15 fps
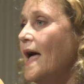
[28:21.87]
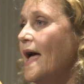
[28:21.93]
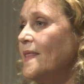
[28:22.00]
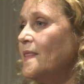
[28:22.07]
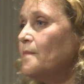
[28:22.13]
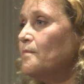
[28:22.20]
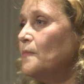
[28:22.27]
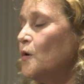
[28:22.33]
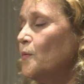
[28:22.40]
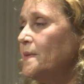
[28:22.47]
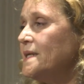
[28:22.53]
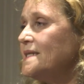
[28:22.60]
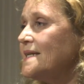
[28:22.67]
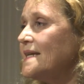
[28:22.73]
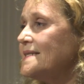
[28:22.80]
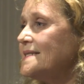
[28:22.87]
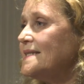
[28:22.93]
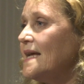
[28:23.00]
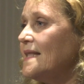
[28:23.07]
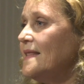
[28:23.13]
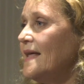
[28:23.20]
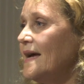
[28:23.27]
And the moment I
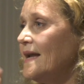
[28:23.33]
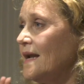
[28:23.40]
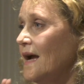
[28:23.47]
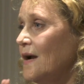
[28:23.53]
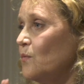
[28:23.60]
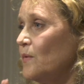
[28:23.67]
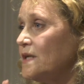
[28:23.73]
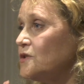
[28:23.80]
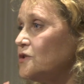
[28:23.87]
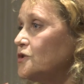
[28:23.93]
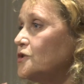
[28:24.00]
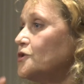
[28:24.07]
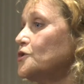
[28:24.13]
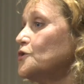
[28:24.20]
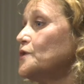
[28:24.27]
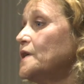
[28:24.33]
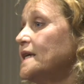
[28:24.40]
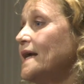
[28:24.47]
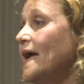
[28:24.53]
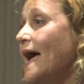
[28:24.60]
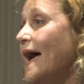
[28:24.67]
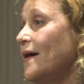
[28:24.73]
said that, I went
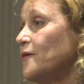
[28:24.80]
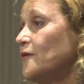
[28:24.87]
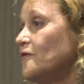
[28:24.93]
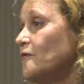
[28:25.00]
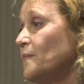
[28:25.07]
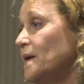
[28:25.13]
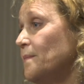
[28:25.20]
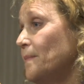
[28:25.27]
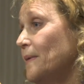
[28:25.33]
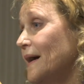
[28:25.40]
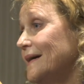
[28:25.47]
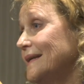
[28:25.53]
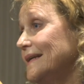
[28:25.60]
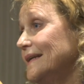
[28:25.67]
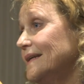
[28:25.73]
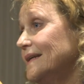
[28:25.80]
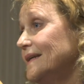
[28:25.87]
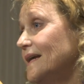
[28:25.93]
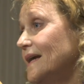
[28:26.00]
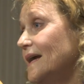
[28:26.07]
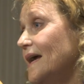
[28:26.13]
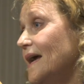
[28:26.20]
shooting out of my body
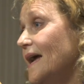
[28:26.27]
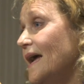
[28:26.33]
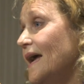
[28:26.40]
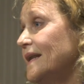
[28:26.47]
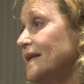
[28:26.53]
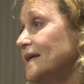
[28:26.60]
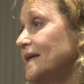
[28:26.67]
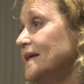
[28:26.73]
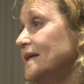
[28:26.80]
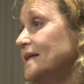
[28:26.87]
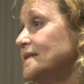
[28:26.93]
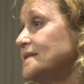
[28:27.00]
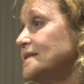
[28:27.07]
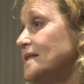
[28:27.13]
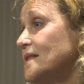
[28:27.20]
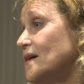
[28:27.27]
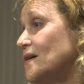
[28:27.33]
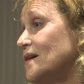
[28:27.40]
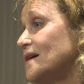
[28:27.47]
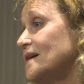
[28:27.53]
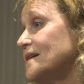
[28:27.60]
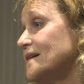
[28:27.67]
and into the
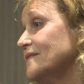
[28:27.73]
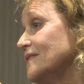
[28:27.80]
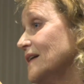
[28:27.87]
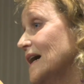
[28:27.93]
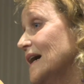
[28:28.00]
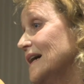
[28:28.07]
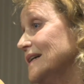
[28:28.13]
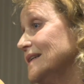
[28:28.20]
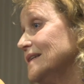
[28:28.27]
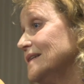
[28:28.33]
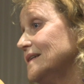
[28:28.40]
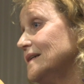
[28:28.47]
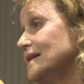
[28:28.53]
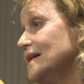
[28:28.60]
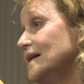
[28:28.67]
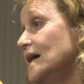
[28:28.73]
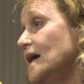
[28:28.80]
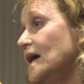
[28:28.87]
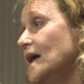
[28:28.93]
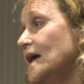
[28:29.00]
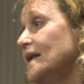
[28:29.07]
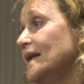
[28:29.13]
heart of God.
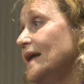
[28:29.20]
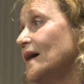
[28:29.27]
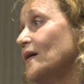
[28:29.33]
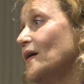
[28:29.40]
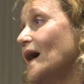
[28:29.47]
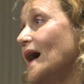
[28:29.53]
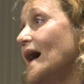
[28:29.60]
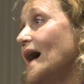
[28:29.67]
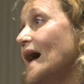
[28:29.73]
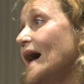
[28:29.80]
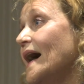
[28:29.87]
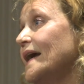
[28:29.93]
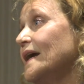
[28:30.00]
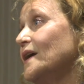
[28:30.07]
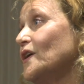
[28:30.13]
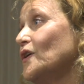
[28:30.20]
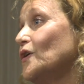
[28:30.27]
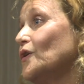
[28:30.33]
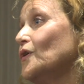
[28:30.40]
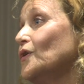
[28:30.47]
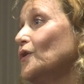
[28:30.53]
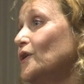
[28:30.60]
Now, I
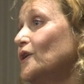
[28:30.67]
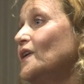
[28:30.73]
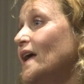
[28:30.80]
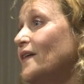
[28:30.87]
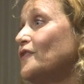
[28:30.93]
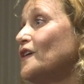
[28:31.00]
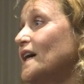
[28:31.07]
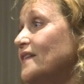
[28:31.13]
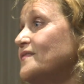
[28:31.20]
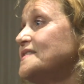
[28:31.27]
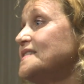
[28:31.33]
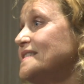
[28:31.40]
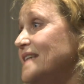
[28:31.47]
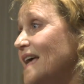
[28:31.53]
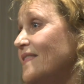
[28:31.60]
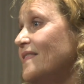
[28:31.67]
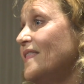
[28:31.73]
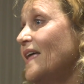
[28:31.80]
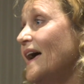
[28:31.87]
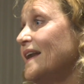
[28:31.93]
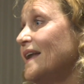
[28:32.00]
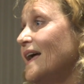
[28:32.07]
could never have said
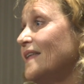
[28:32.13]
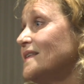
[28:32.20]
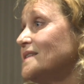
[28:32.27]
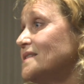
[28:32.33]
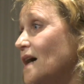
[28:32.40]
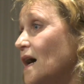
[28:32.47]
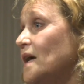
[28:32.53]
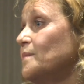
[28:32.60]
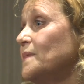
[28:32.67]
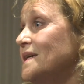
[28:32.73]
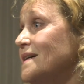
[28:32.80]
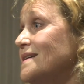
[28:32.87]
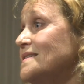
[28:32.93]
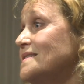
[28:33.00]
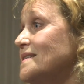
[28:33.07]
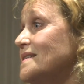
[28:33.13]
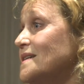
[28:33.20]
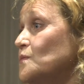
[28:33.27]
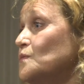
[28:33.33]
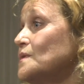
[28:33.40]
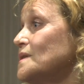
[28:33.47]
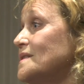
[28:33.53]
that at the time, because
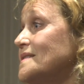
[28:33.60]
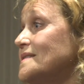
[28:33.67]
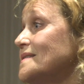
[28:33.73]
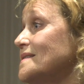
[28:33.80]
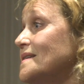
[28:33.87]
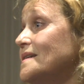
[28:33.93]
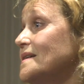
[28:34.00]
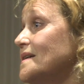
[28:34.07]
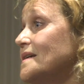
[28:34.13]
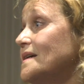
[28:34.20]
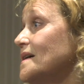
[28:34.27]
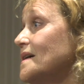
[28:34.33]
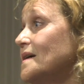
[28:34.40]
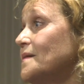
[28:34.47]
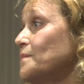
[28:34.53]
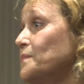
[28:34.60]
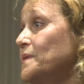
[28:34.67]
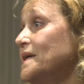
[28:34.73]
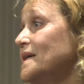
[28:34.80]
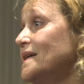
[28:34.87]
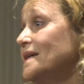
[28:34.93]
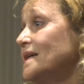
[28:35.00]
it was
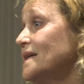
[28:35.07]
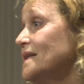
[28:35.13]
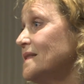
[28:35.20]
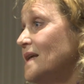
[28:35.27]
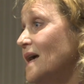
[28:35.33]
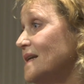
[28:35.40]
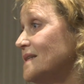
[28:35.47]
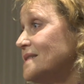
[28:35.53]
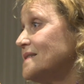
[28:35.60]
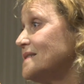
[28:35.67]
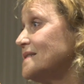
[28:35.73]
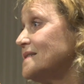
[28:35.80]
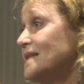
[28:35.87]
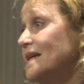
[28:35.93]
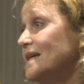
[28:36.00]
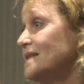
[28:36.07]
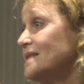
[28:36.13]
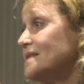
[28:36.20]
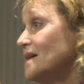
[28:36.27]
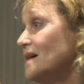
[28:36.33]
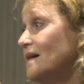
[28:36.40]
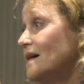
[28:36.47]
being in that state